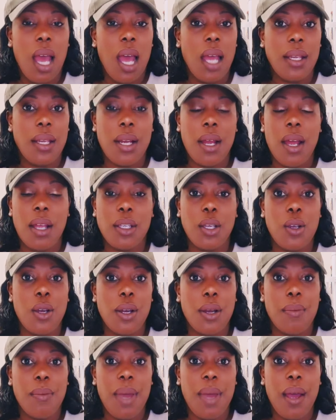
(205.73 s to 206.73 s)
You know, you've got
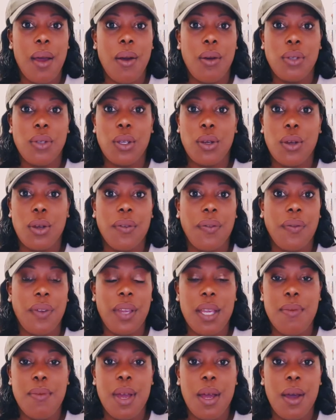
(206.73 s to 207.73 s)
a male, you've got a
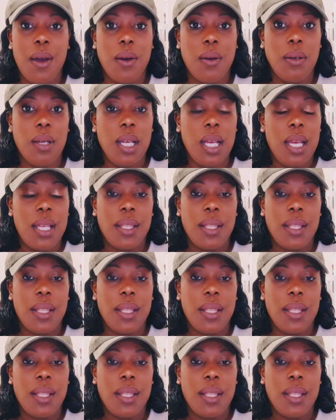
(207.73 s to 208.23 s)
female.